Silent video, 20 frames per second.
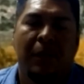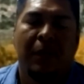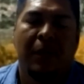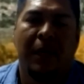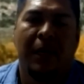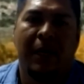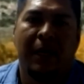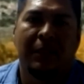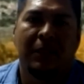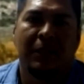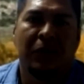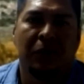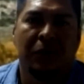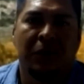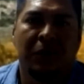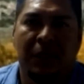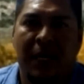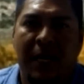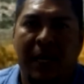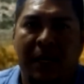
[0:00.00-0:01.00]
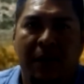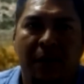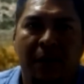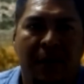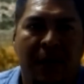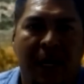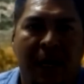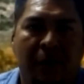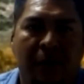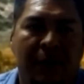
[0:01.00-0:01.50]
And until today,
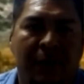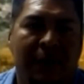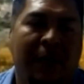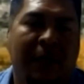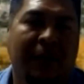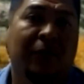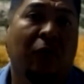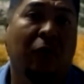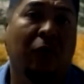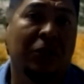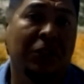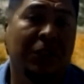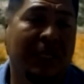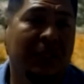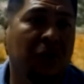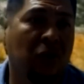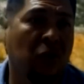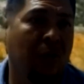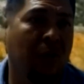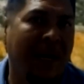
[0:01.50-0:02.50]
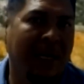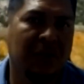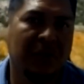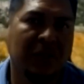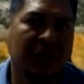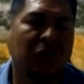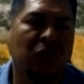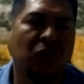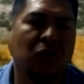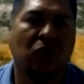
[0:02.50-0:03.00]
I was fortunate to go back to
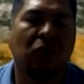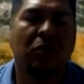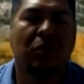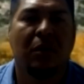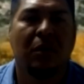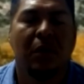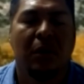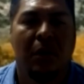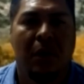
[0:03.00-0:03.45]
school.